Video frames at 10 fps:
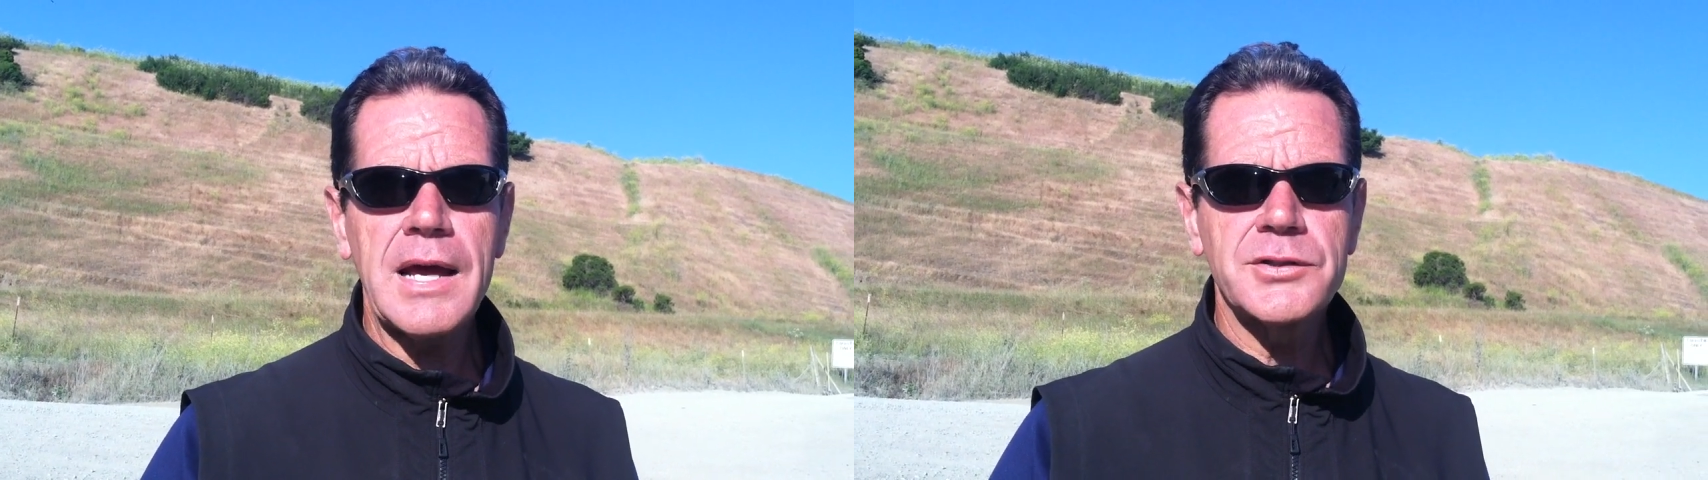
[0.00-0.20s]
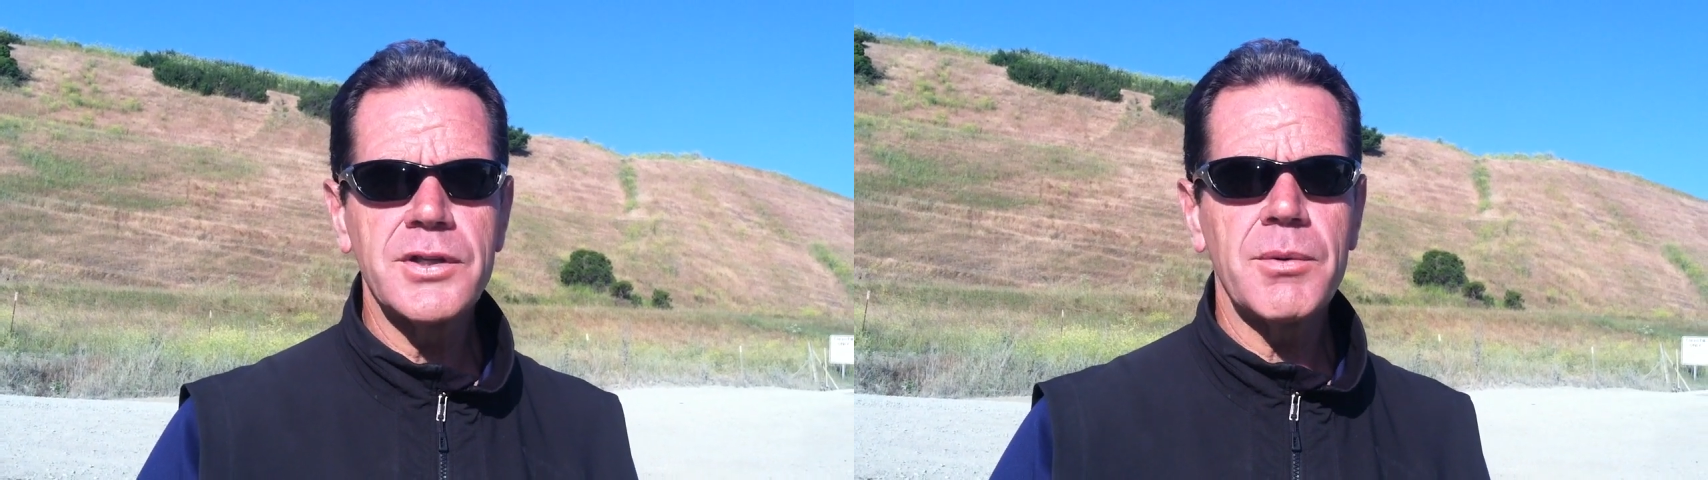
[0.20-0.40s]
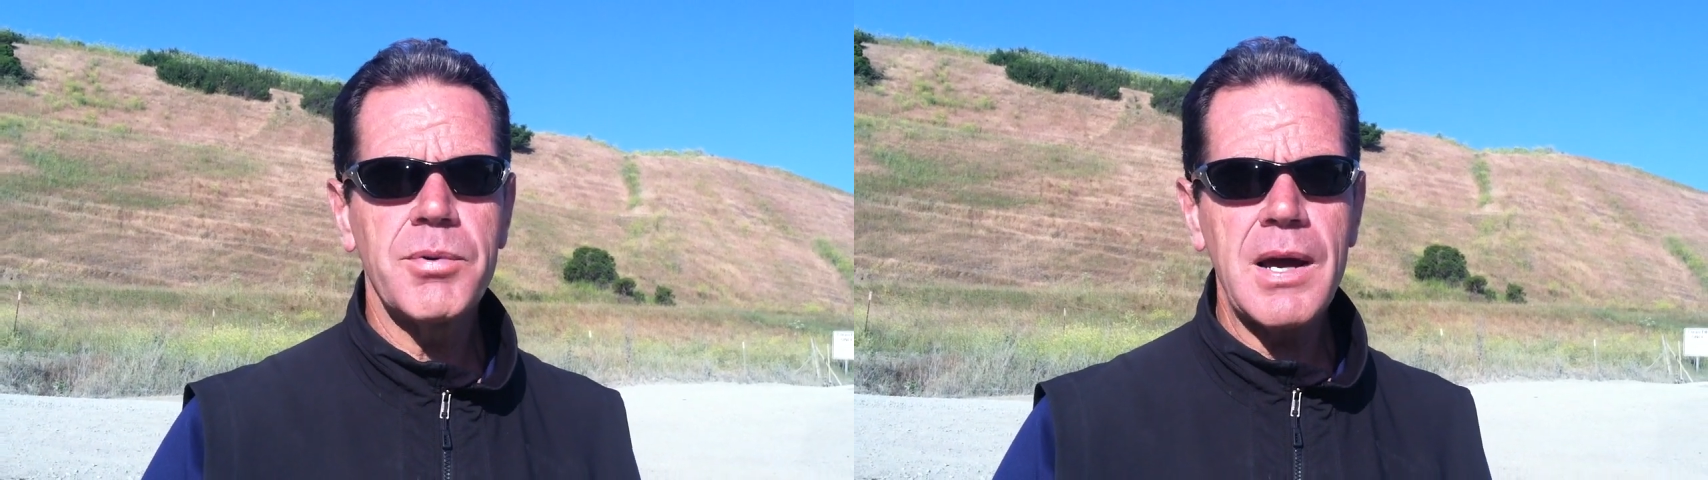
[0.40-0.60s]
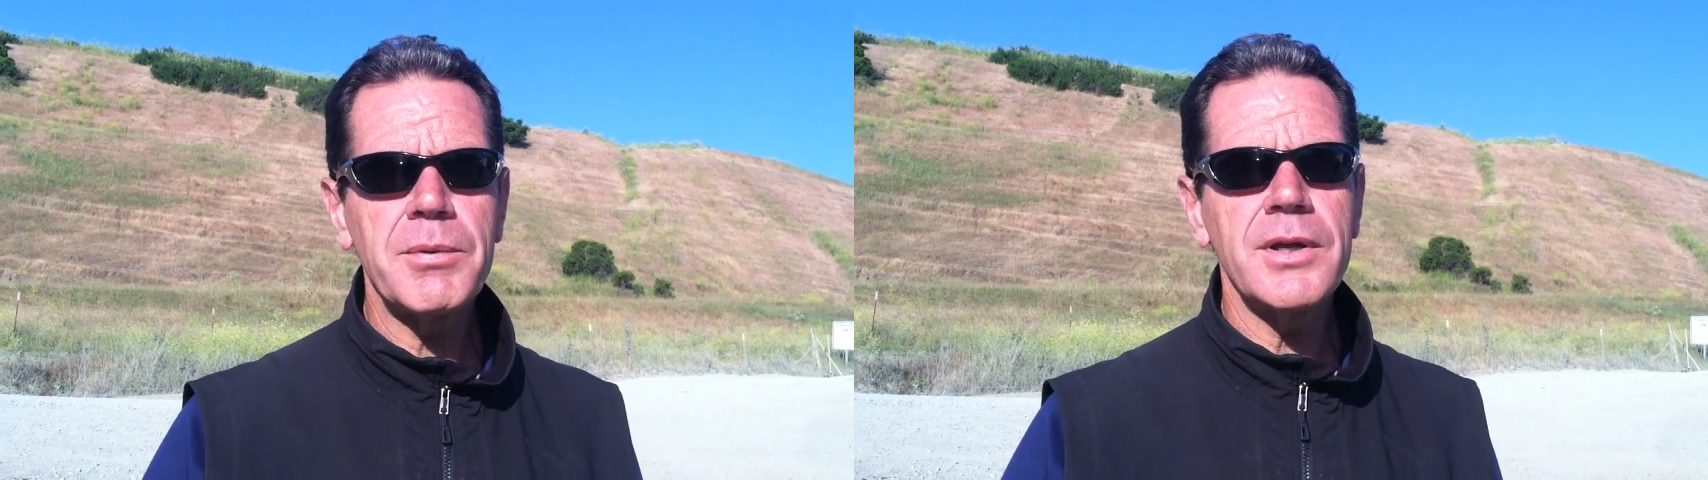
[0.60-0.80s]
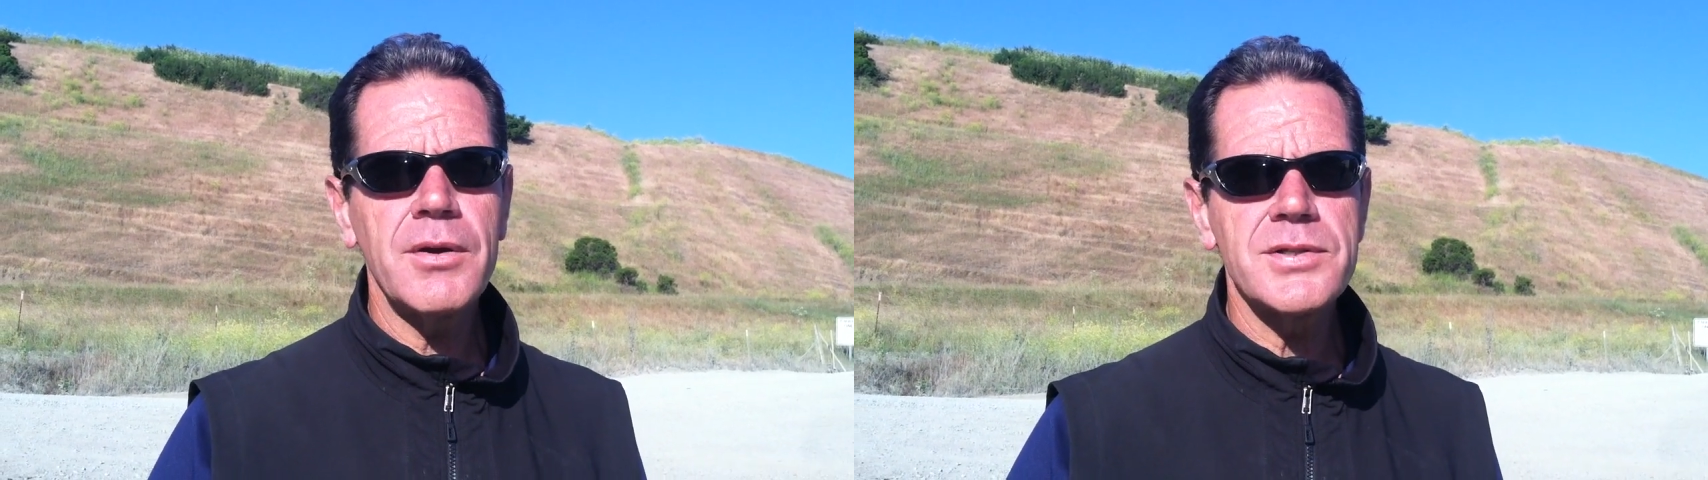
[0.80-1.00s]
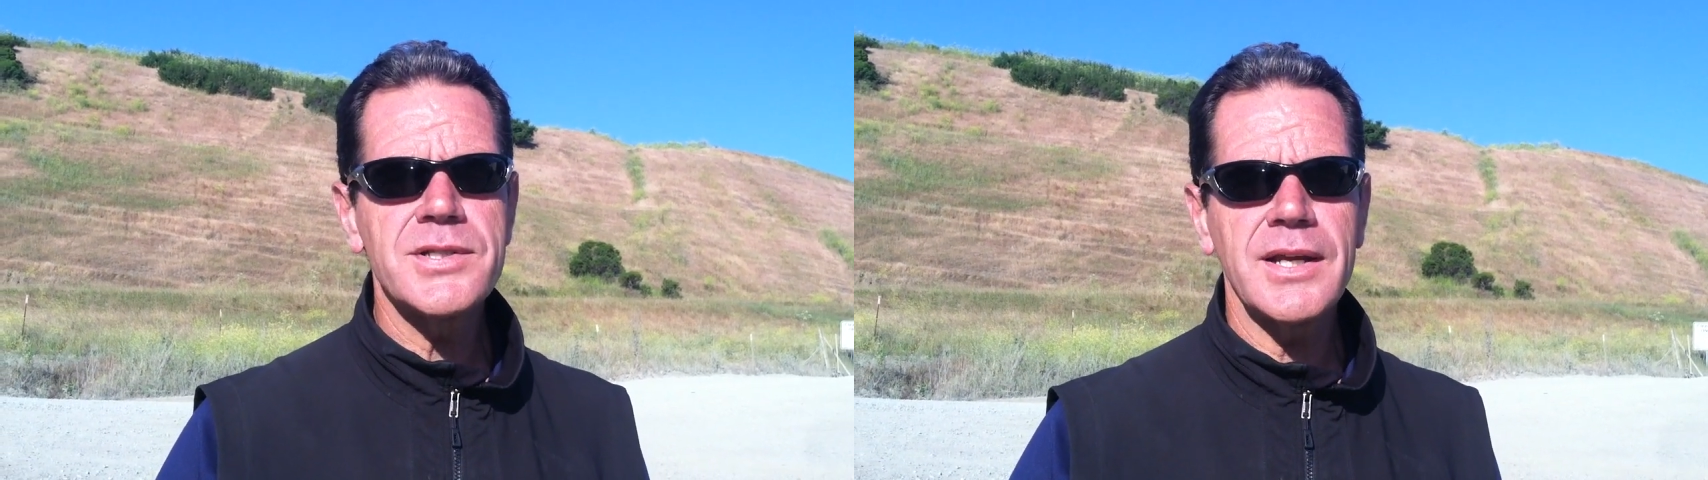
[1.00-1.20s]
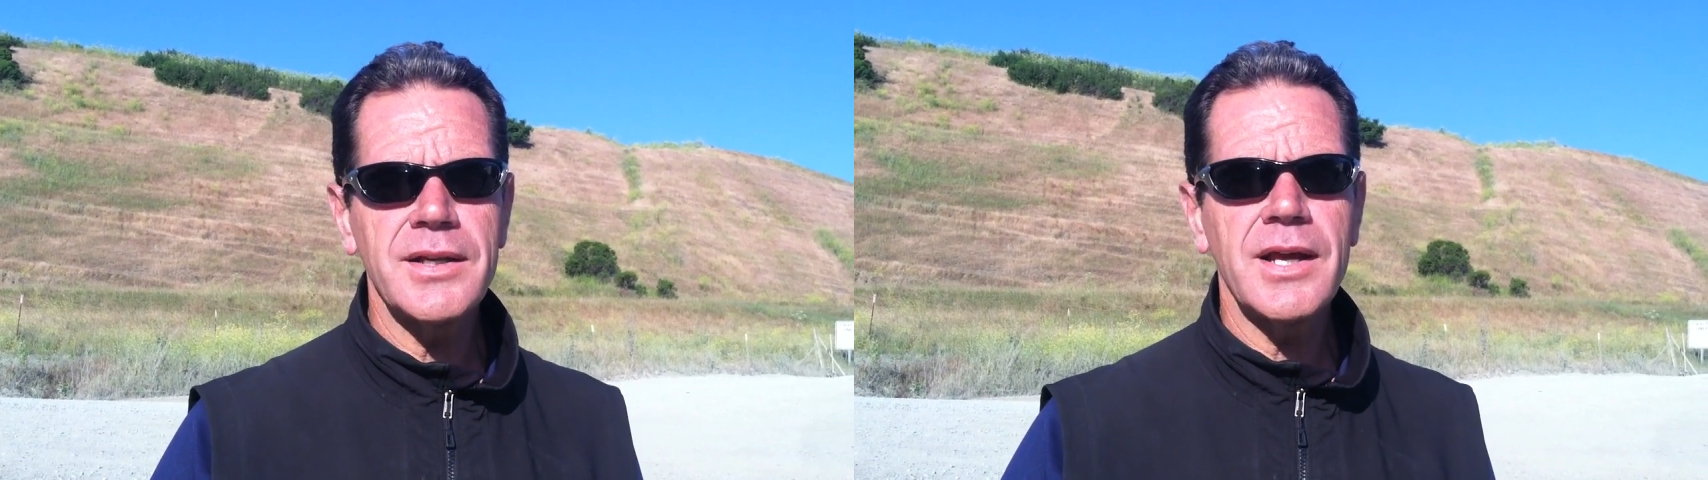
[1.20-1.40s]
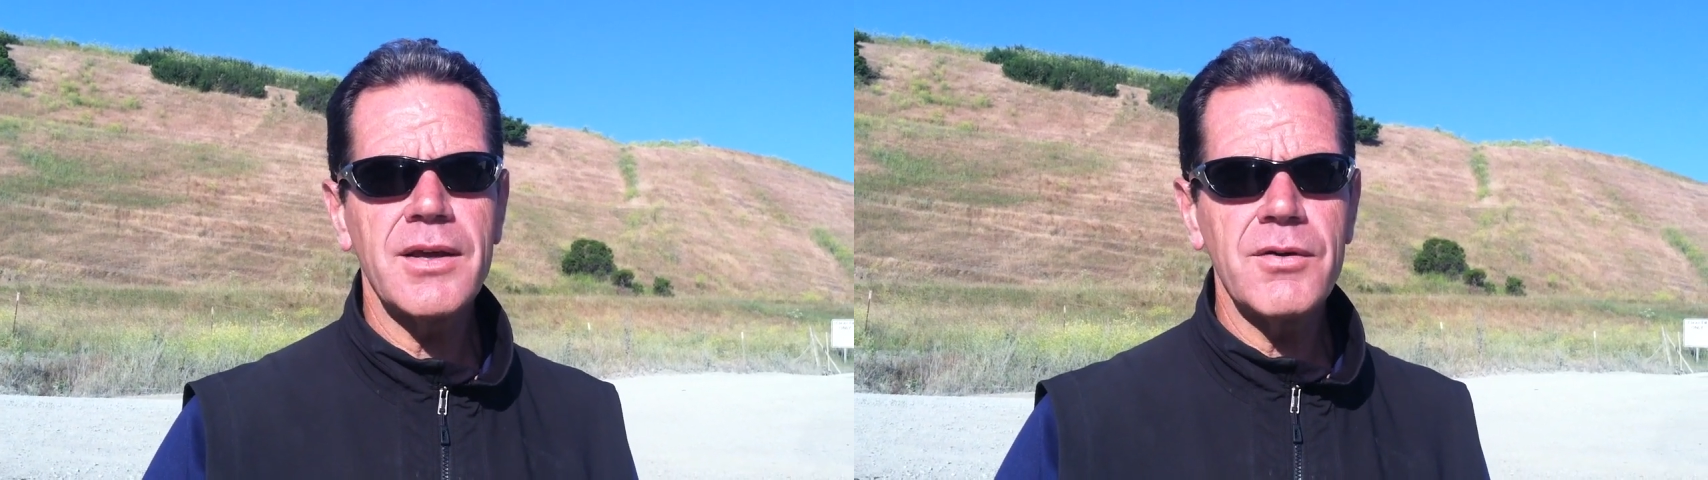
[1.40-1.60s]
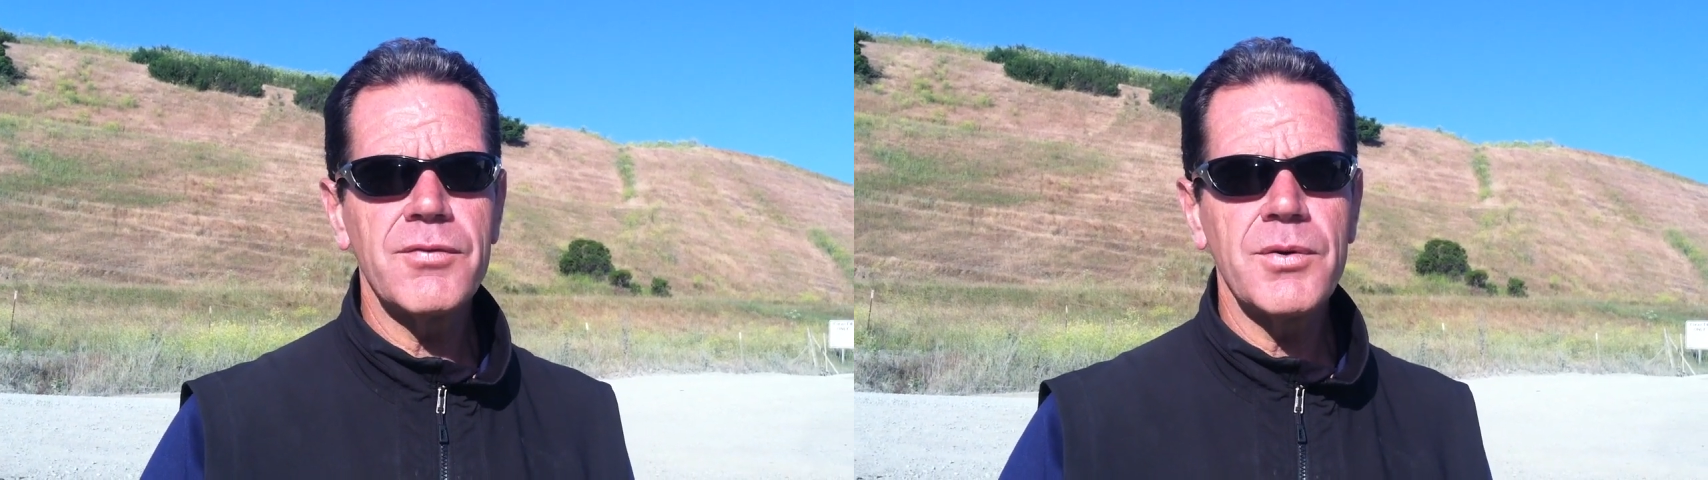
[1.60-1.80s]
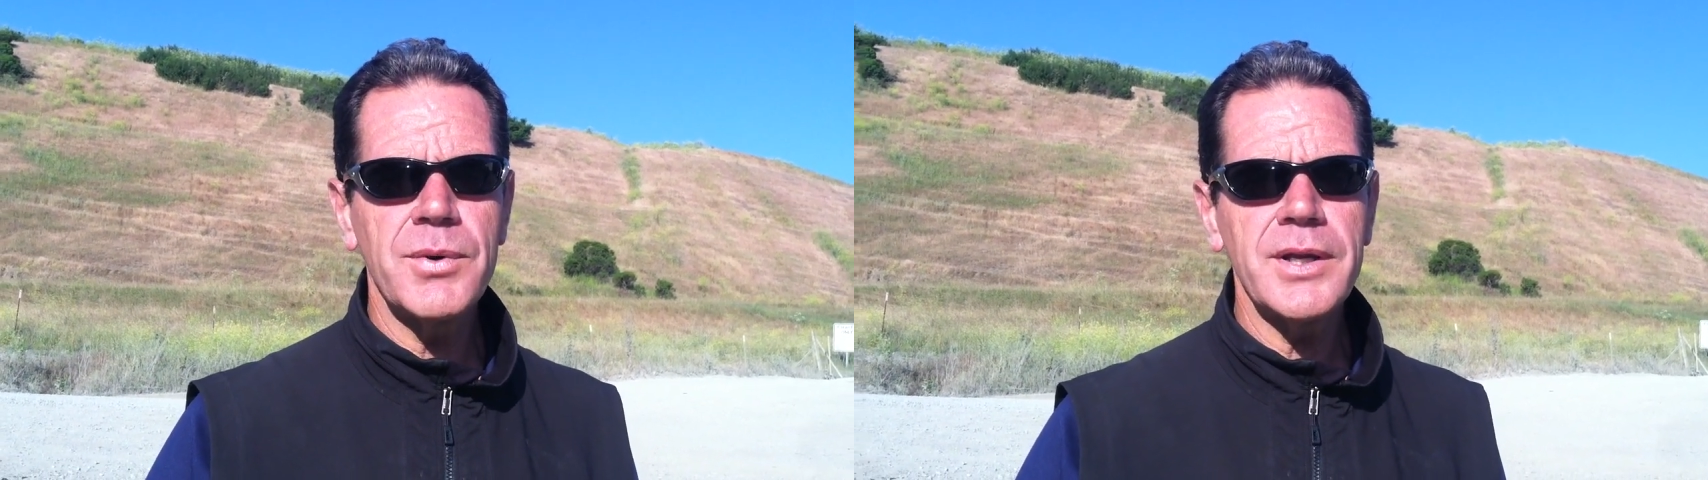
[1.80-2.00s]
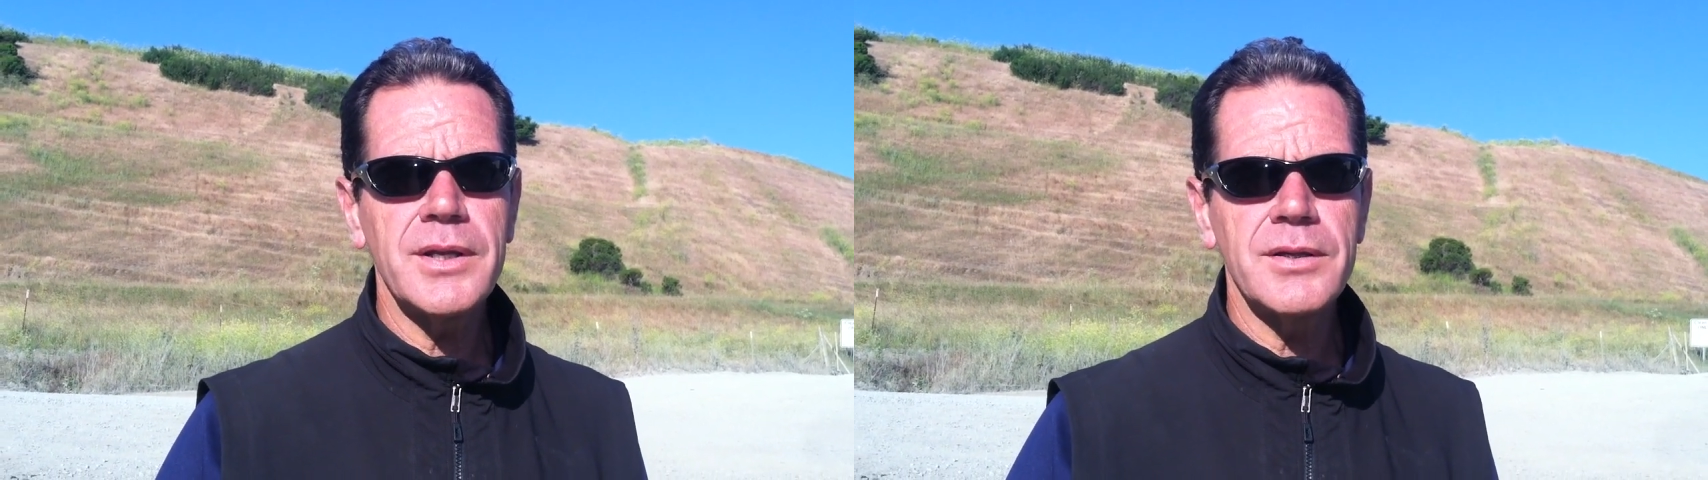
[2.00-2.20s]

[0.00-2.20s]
actually they'll probably go to San Diego for a week